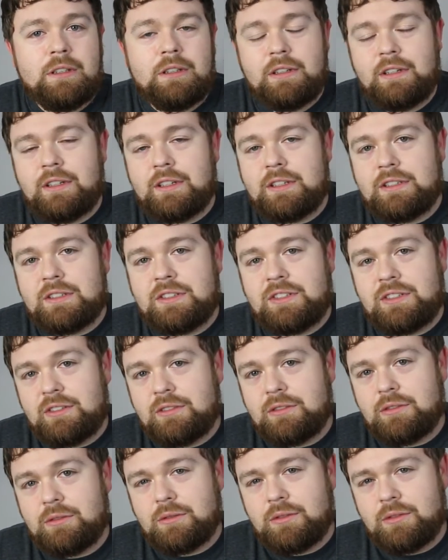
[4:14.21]
is
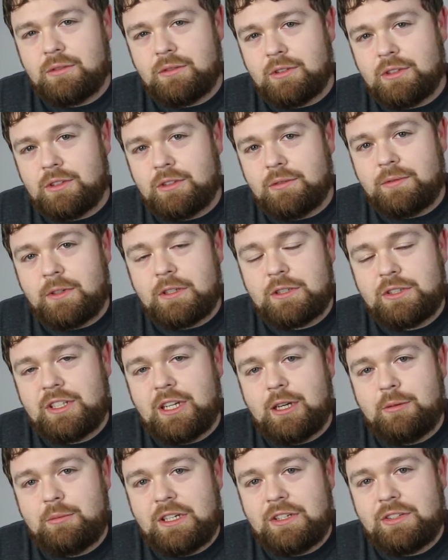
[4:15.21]
the first
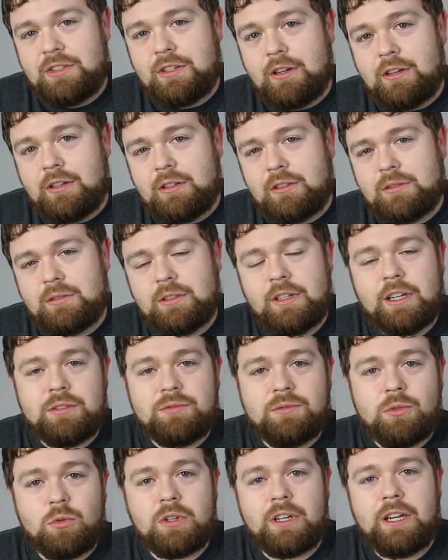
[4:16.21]
time I saw a
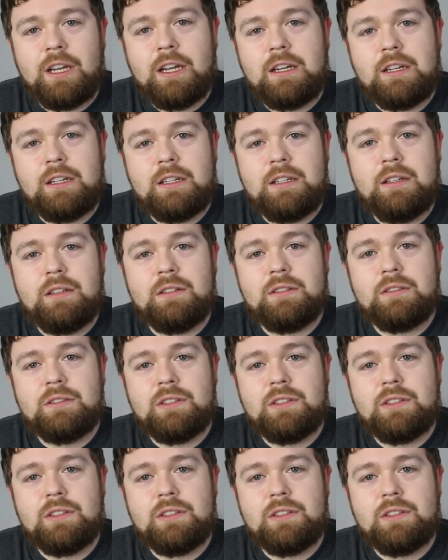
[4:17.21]
4K